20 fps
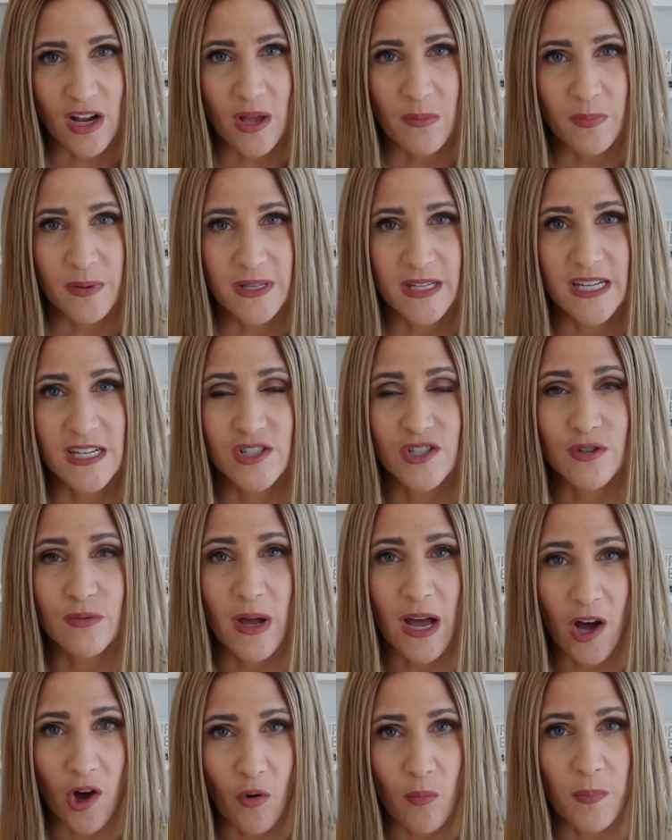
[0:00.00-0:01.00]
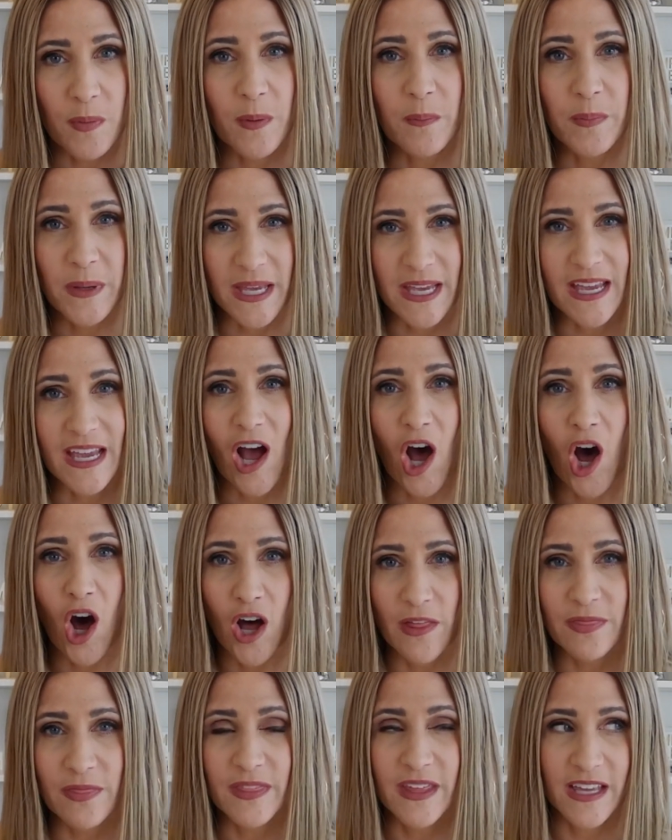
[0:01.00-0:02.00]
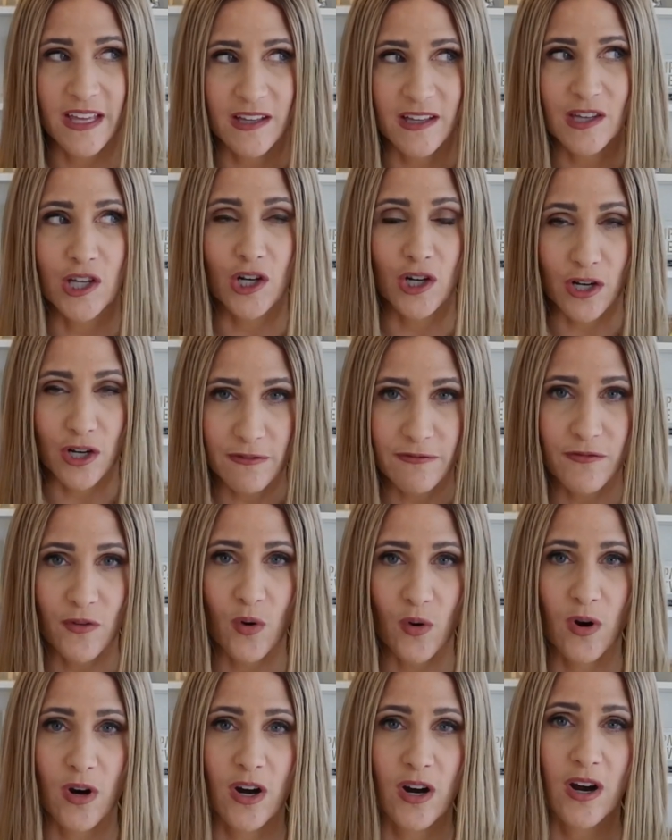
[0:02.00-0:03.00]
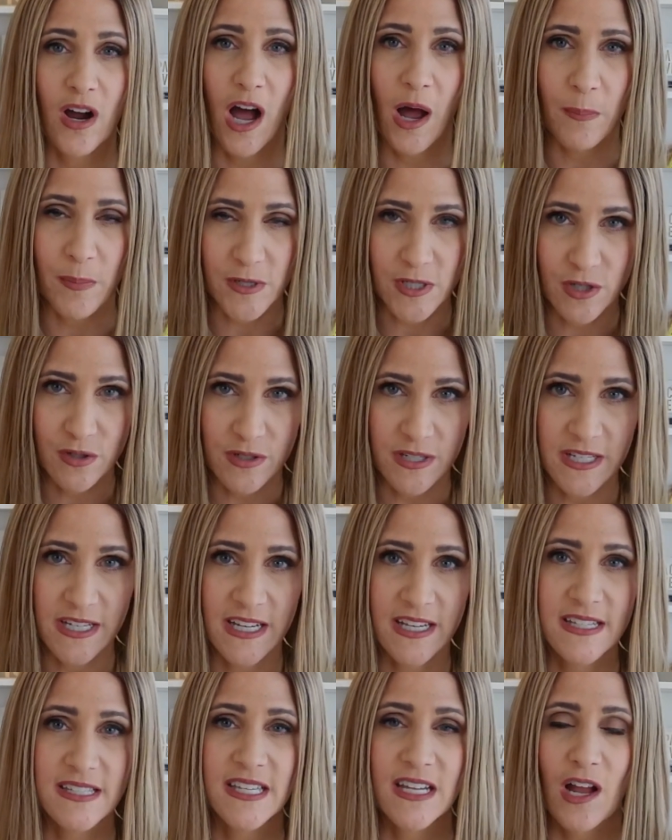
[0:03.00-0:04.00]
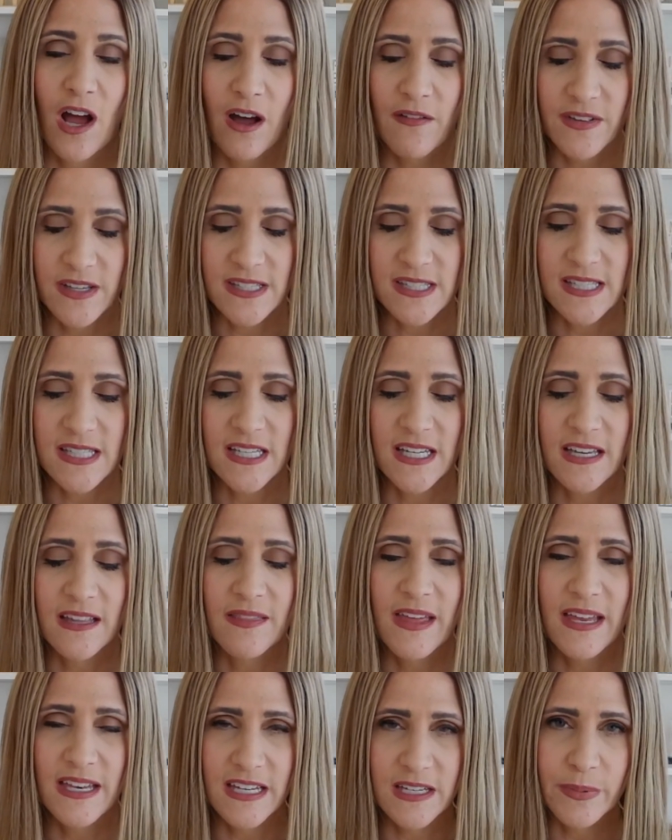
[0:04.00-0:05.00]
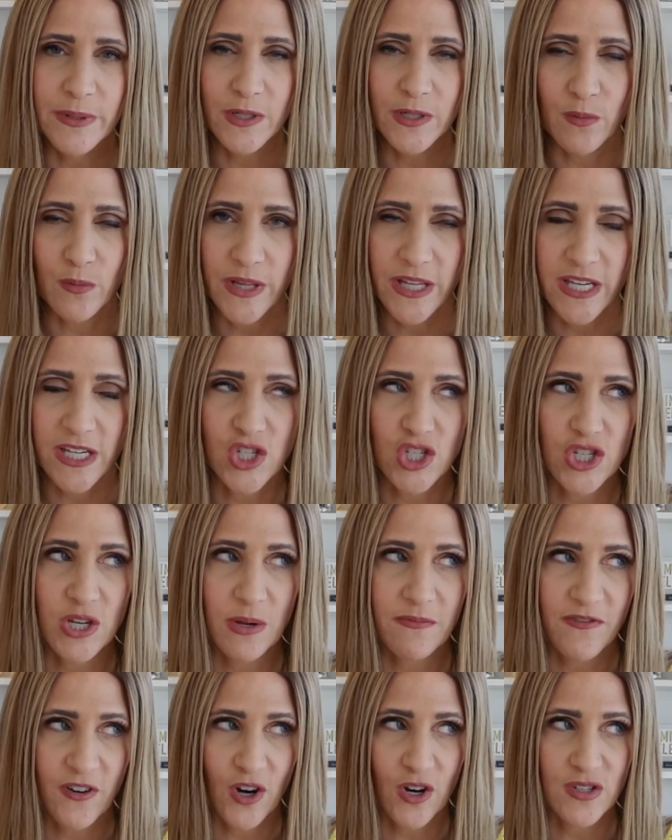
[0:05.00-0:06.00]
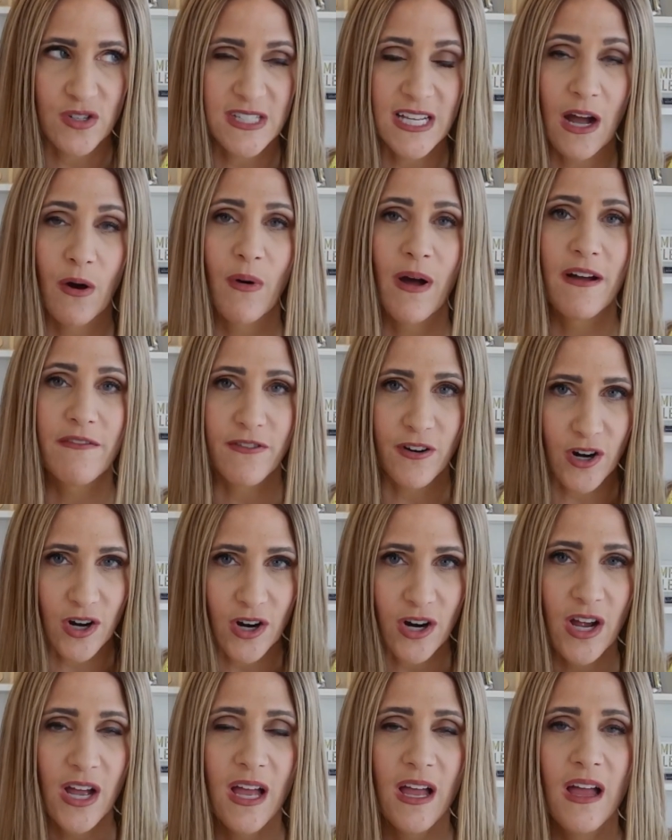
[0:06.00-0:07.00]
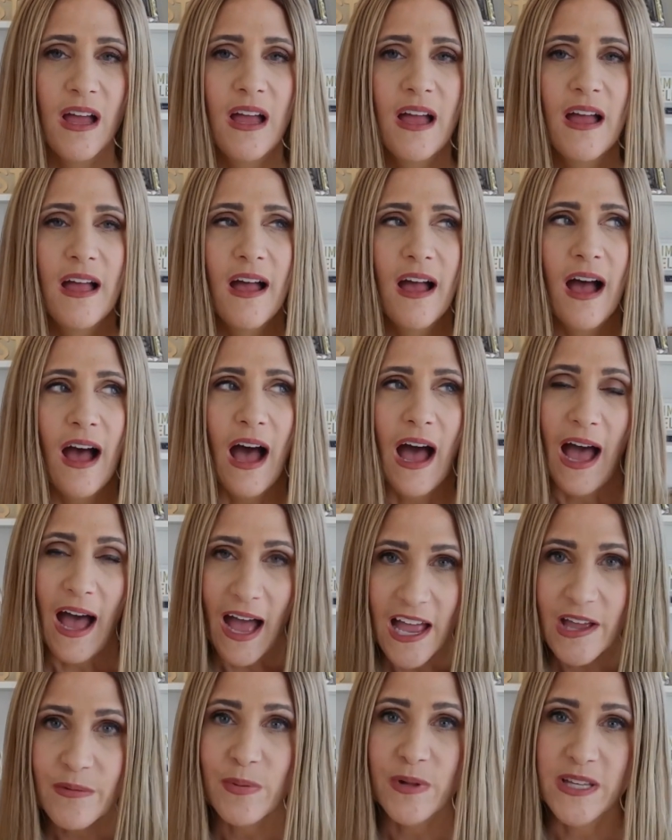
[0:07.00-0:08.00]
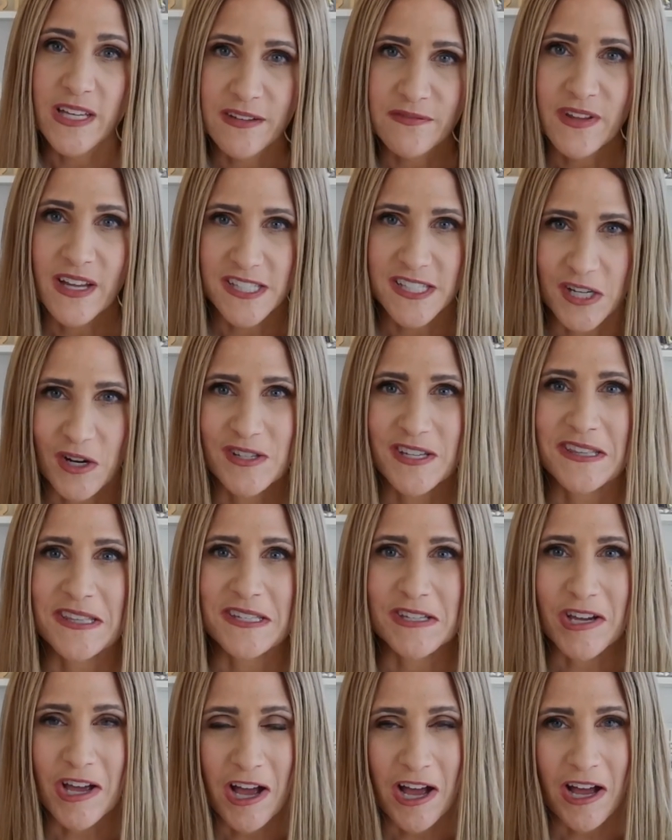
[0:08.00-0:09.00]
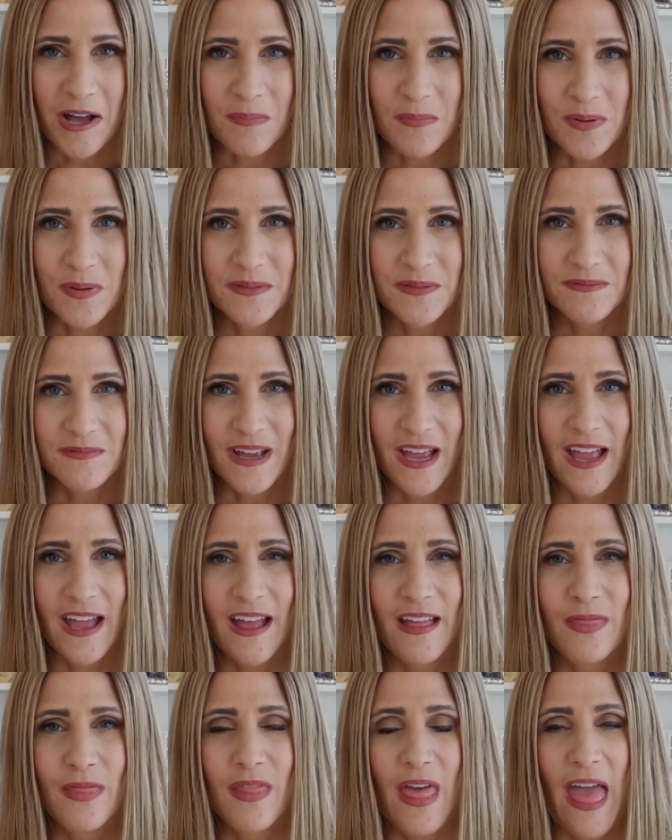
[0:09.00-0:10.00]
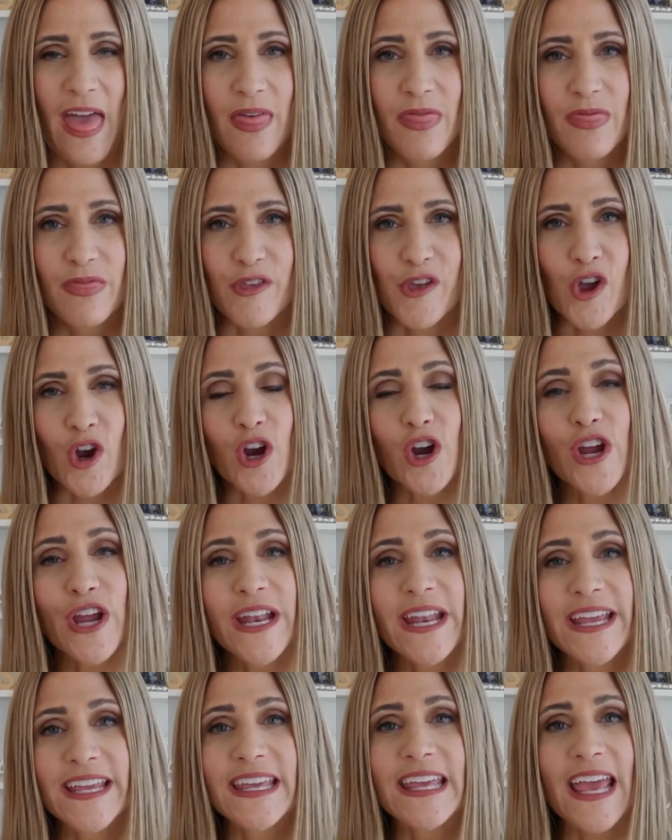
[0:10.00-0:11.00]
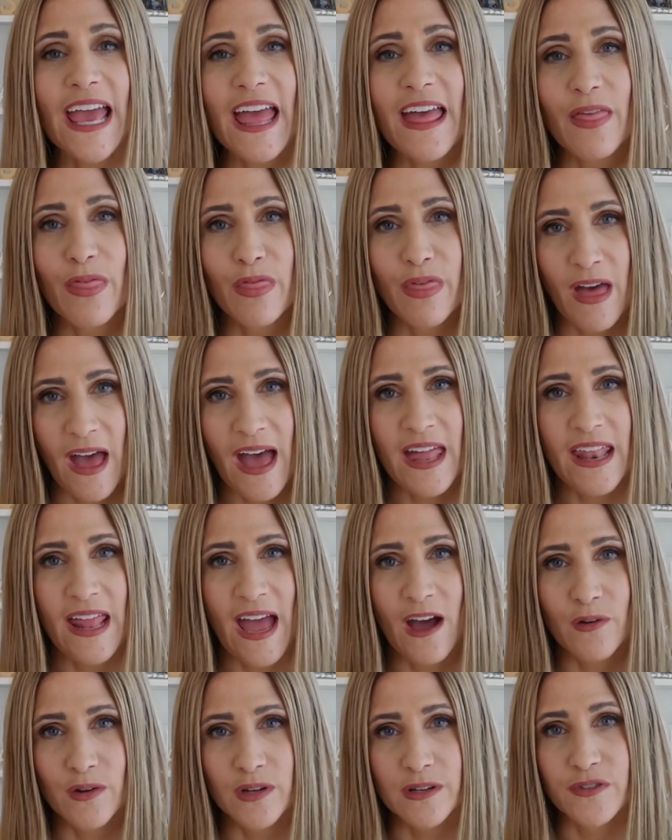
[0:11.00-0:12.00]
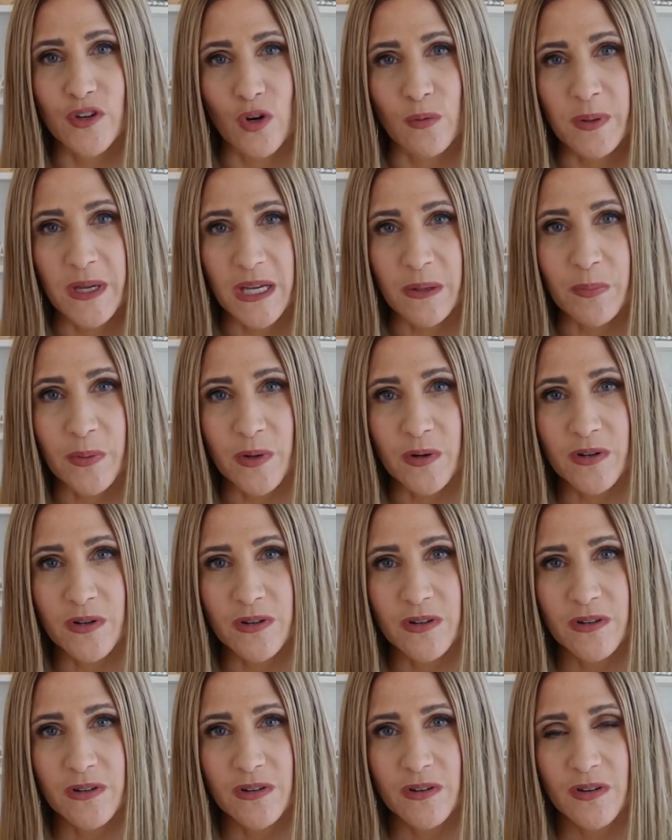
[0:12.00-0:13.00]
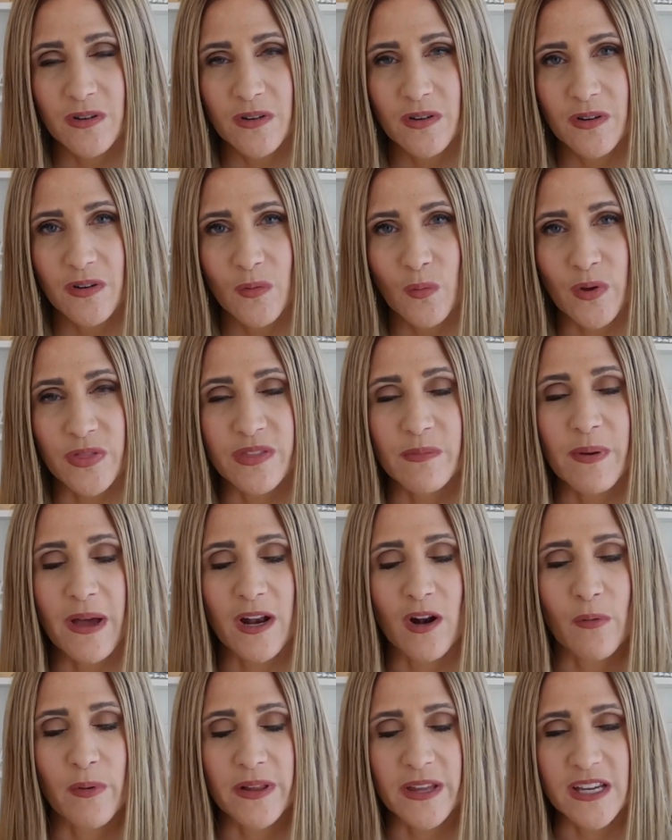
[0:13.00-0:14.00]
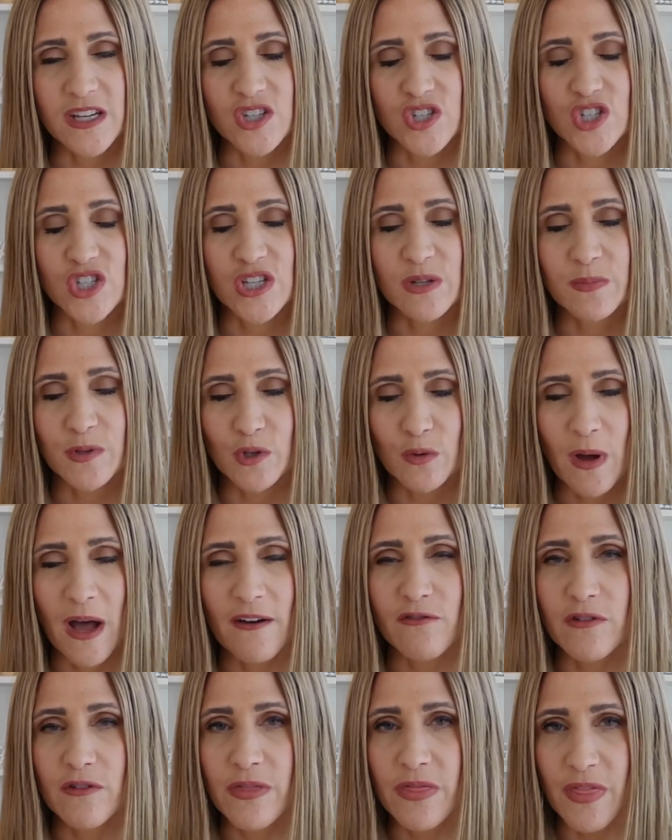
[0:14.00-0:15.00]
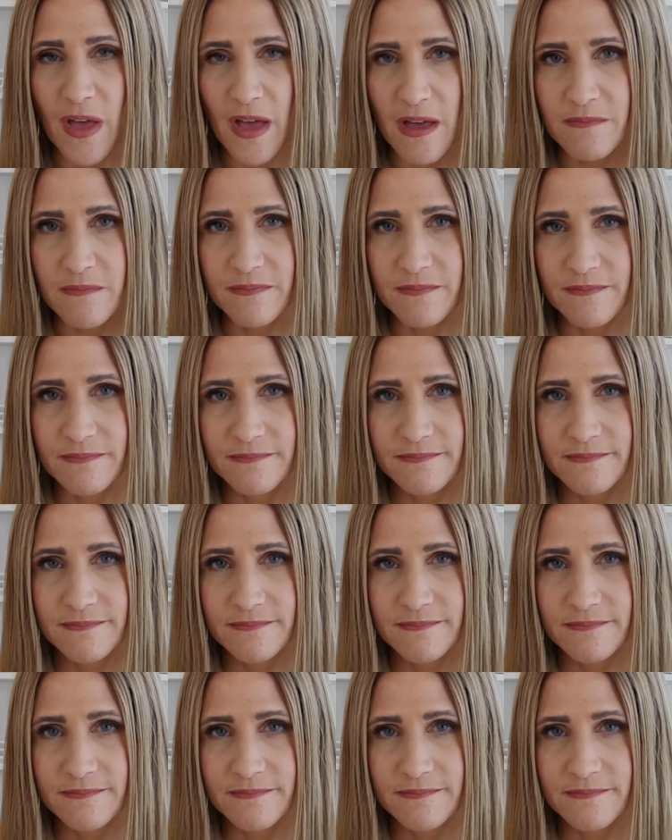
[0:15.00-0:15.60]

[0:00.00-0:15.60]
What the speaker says: company to help be on the look for opportunities that obviously they need to build a relationship first. However, I believe that starts at the top and you're going to get that out of your people with the better relationship you have with them.